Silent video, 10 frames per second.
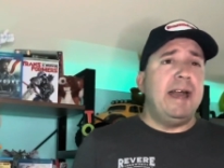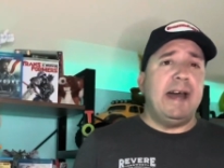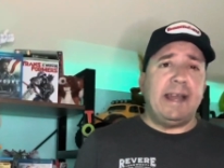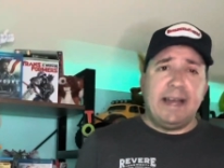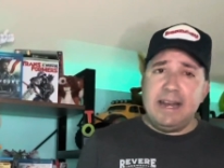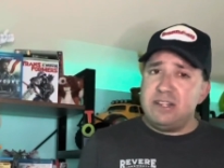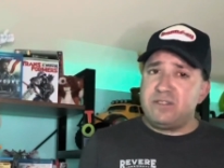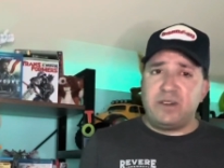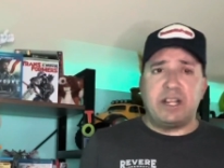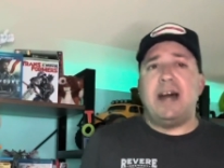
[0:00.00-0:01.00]
And I kind of just
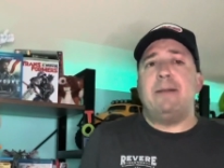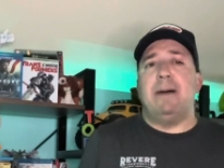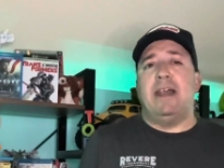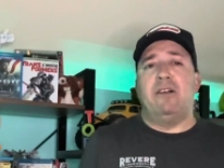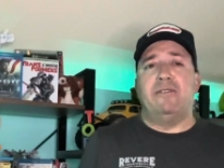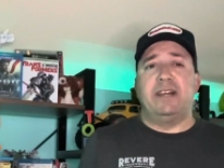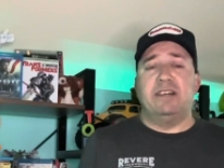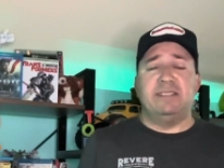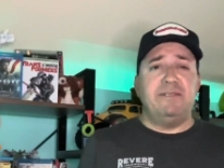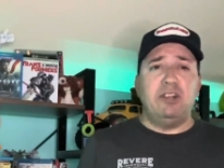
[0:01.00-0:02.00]
forgot about it over the
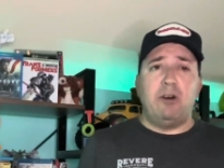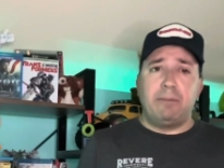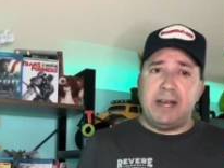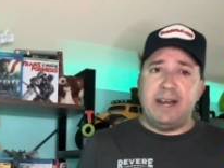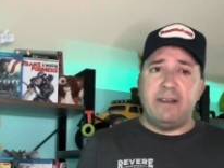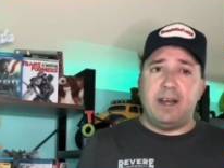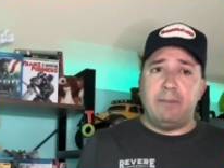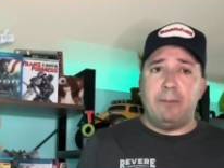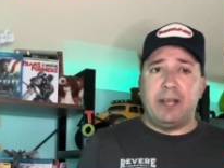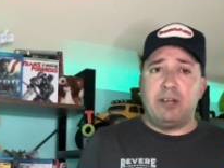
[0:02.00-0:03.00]
years, even though I'm a
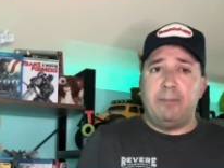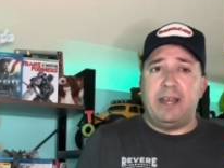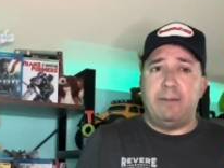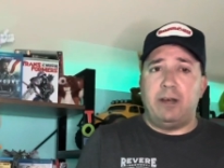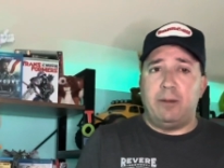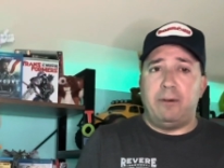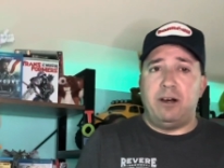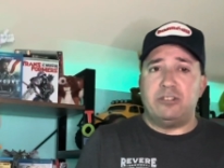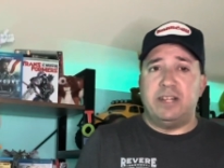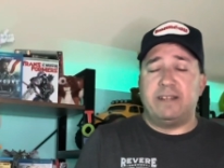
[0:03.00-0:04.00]
Michael Bay,
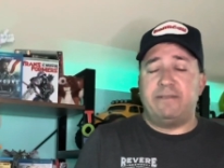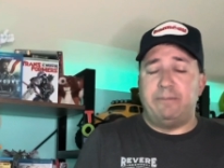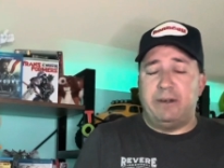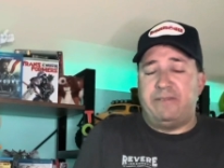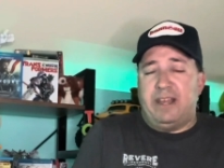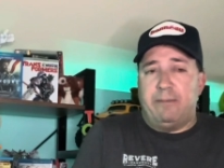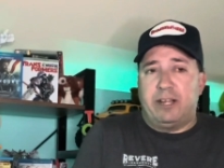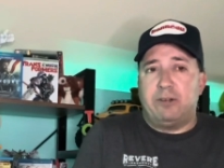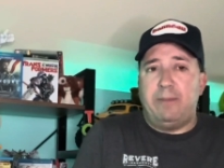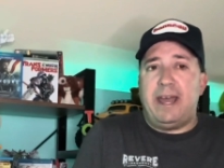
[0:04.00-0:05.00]
unapologetic fan of
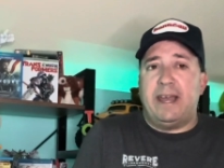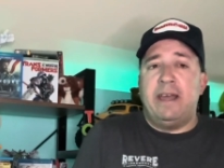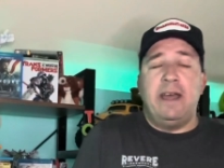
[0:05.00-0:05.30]
Michael Bay.